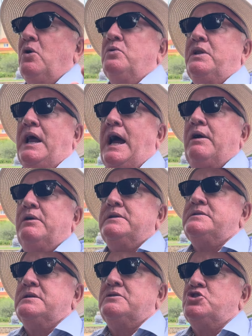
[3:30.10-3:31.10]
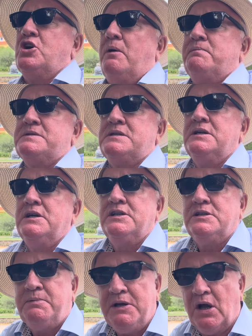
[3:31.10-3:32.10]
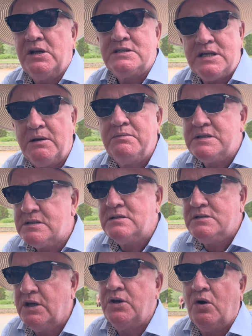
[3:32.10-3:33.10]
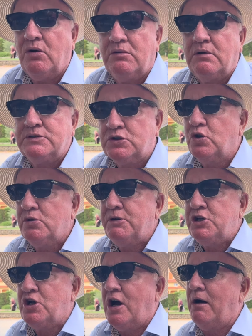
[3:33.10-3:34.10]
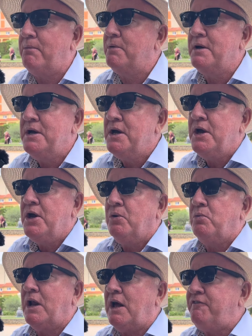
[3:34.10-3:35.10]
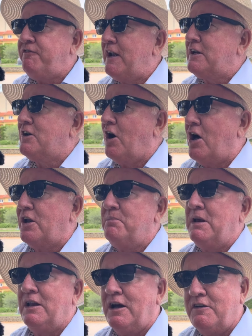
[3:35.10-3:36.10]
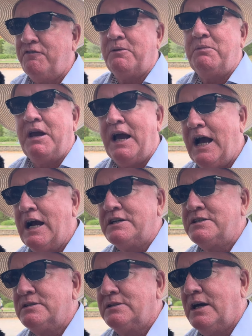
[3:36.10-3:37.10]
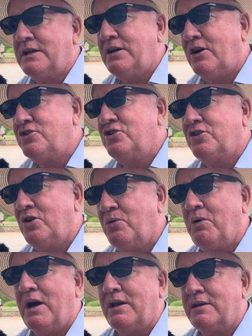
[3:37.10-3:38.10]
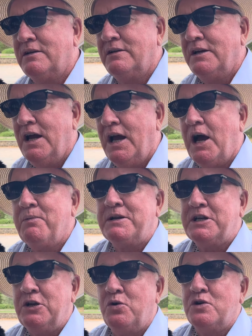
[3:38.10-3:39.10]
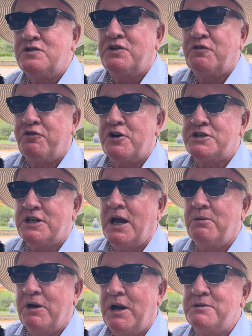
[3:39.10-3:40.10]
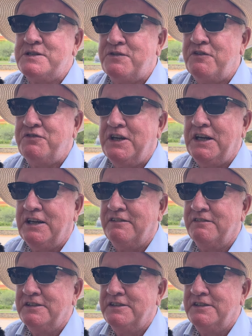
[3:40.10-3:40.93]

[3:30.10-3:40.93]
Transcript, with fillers: owned at Harrods and shops. To be honest, I was, you know, I was good at my job. When I felt God in me life and me heart, I thought, you know what? I went to Lourdes for the first time when I was 15